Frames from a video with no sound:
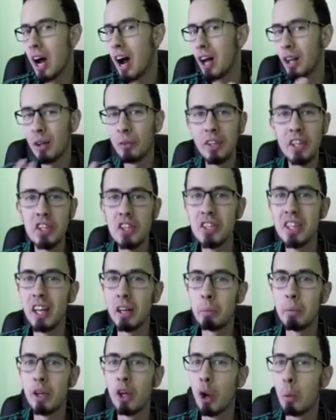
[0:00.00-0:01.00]
because all of
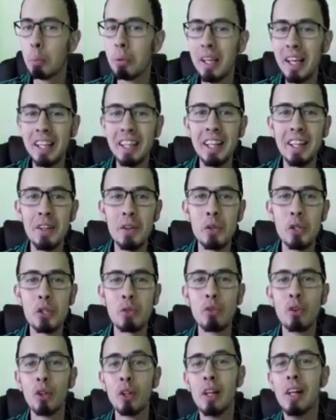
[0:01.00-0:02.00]
this is going to be
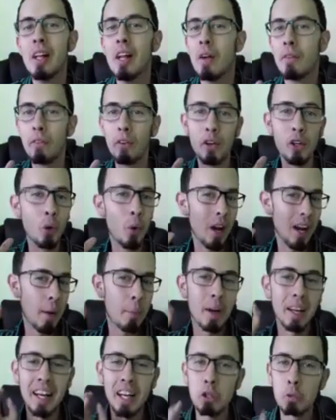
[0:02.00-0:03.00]
completely useful
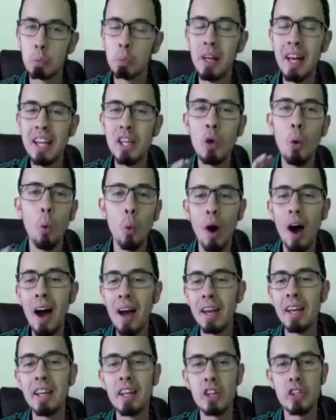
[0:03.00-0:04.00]
for you and I'm going to explain
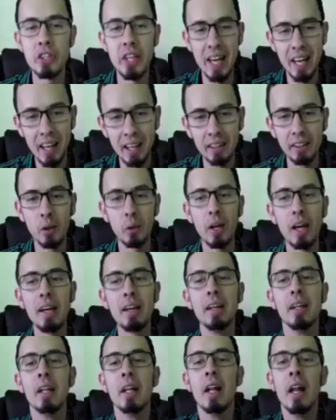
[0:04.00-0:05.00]
you why in a
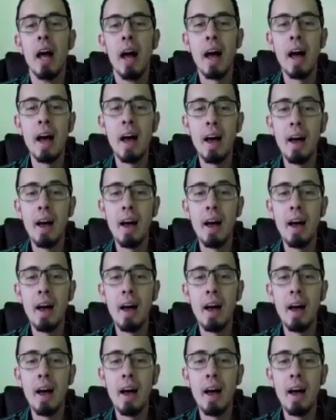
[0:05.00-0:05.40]
second, okay?